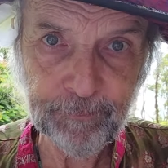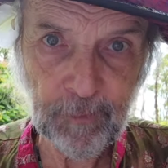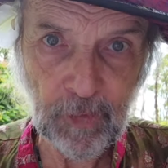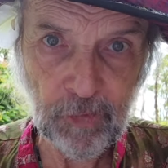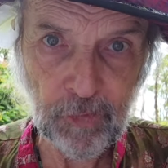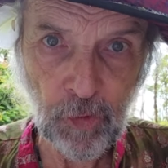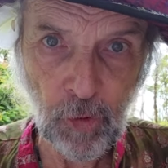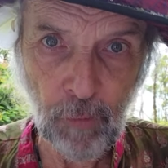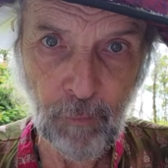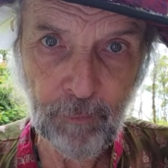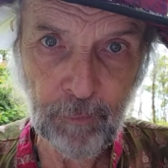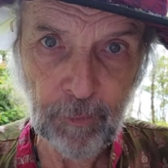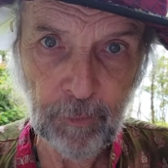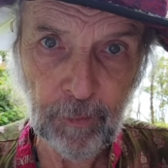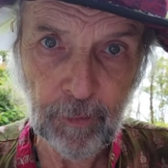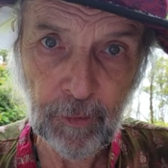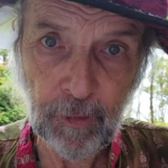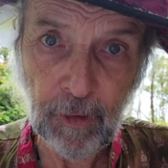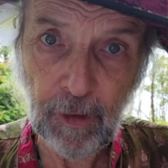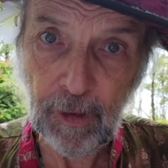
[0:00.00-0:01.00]
is
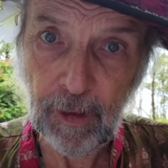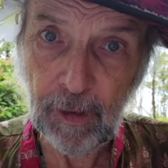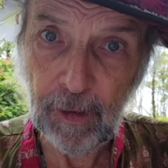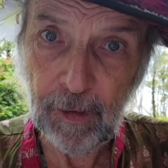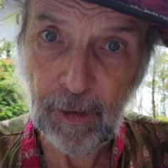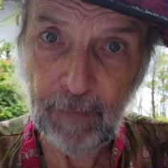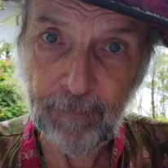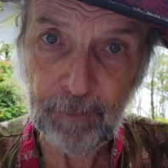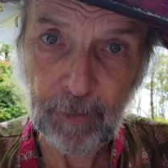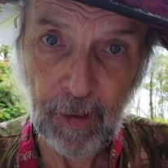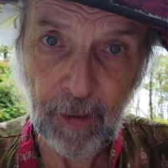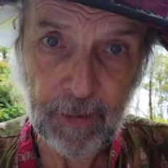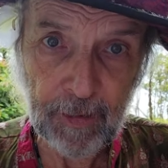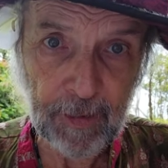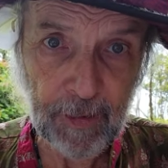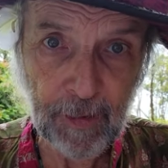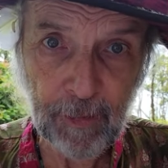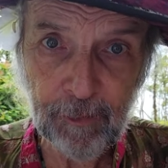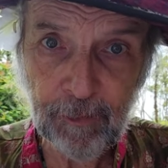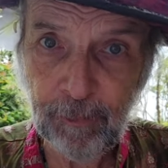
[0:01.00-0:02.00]
over
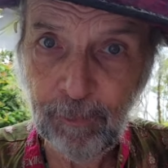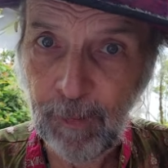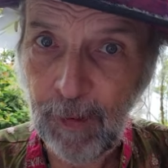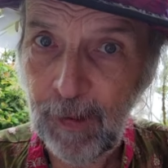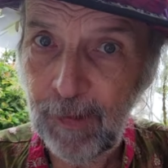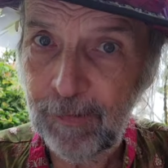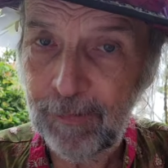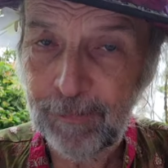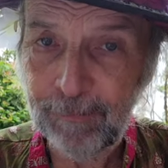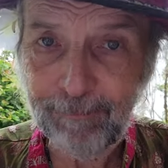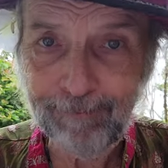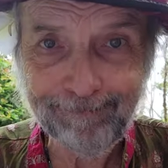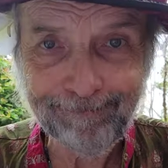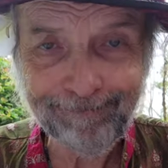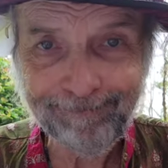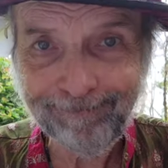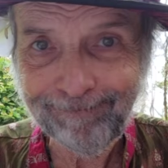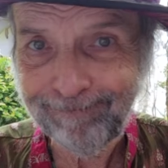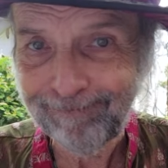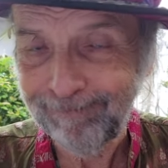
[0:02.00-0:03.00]
Afghani airspace,
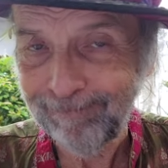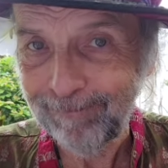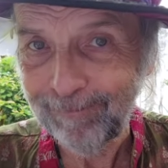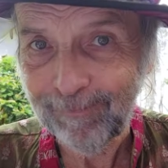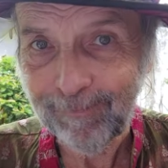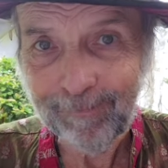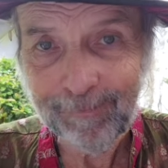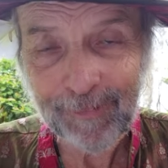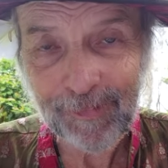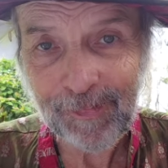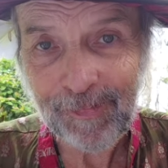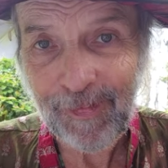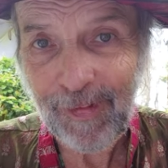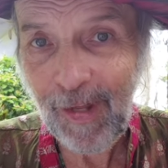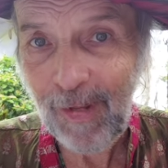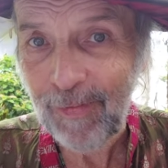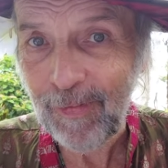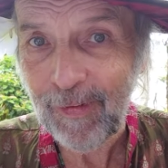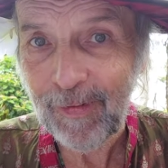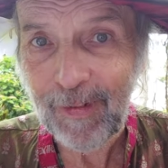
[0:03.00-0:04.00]
there's
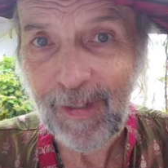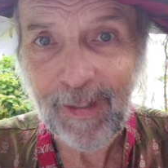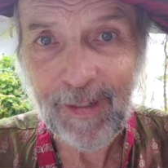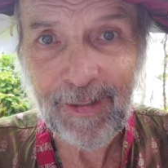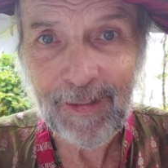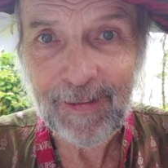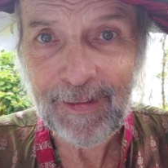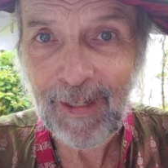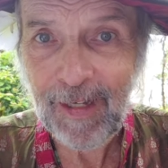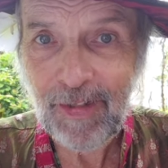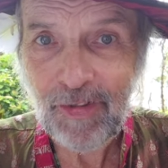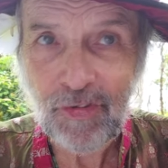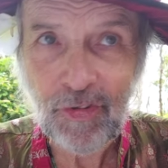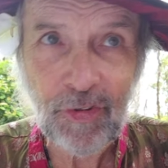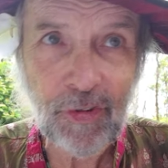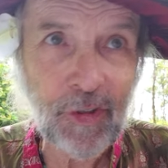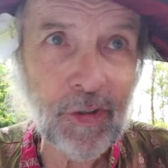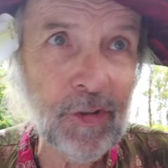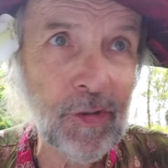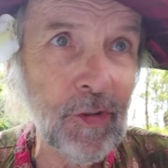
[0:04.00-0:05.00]
nothing any
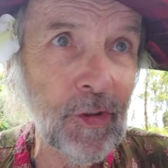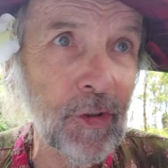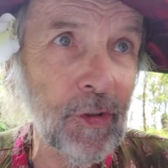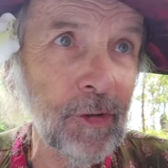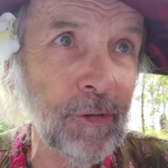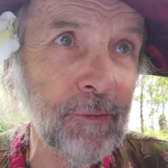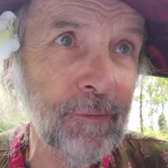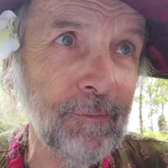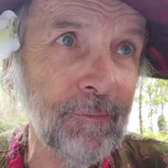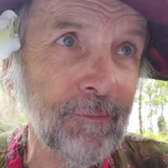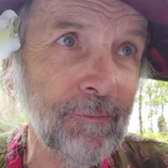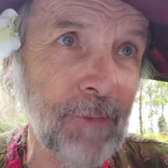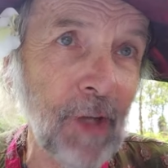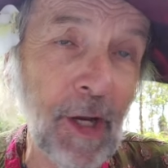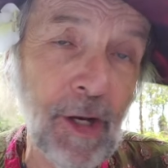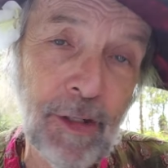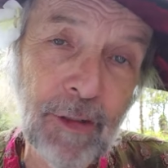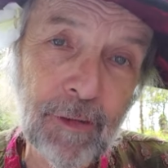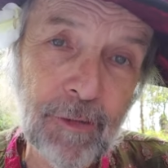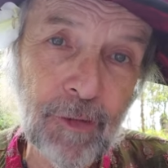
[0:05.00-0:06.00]
nation can do,
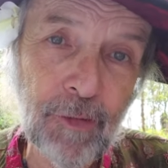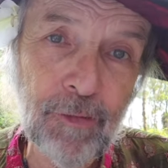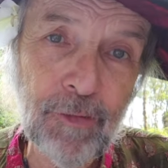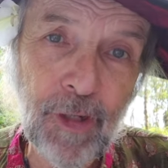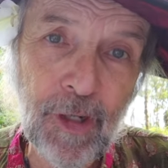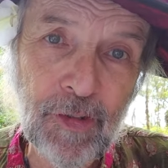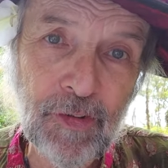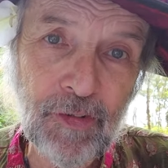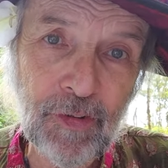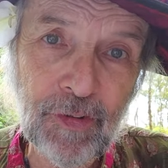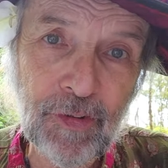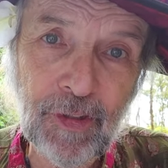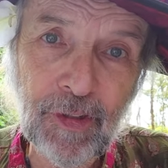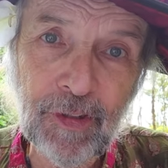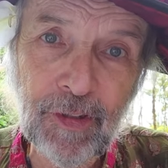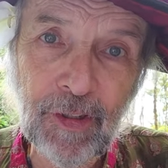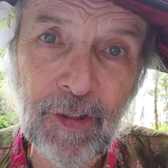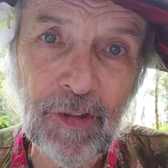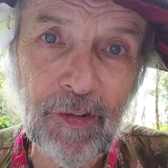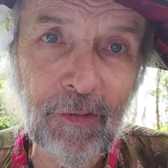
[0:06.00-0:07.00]
yeah, no nation
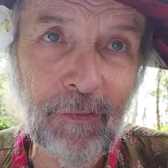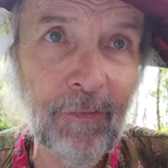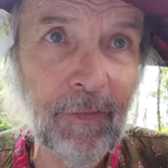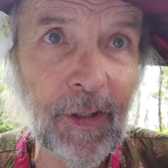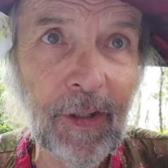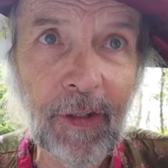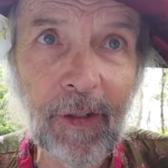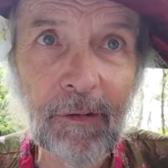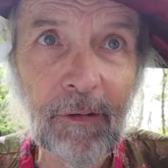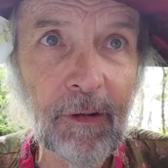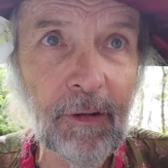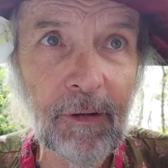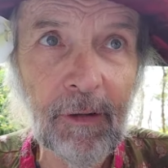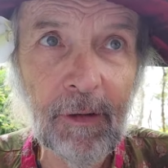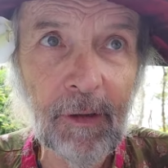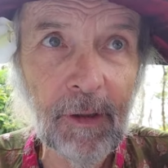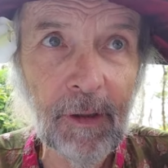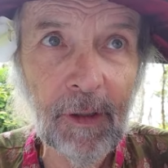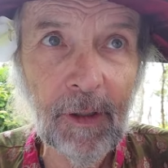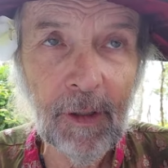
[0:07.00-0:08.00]
can interfere, huh?
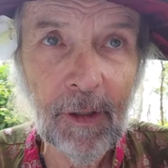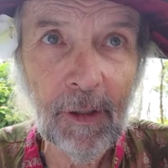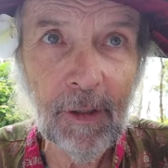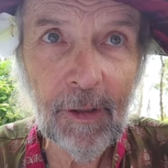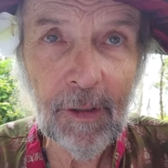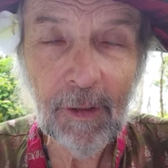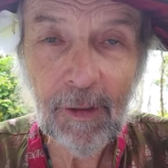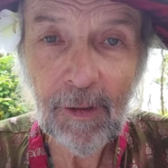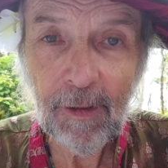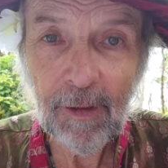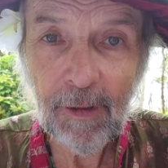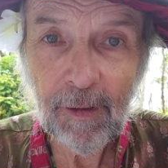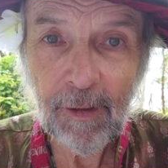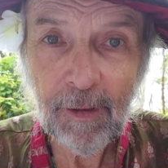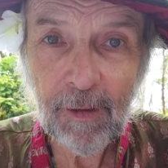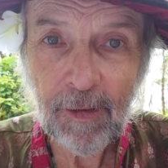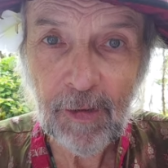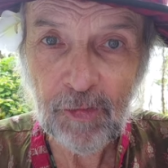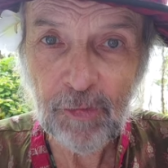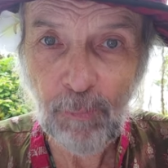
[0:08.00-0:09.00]

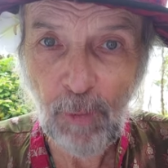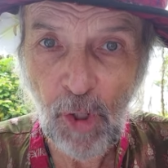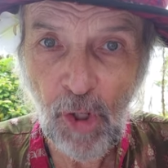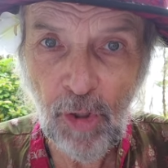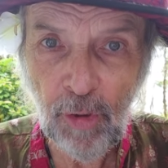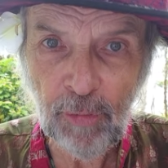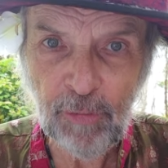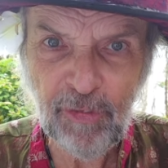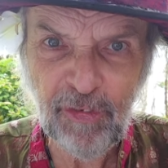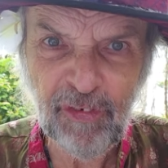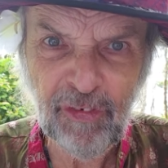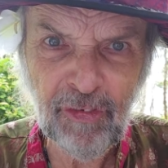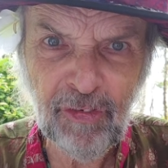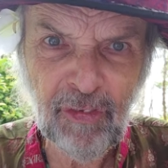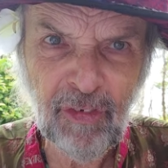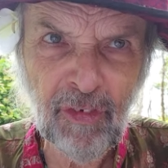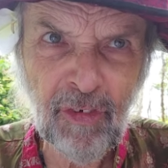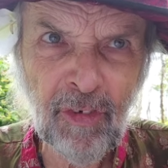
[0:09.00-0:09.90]
His bones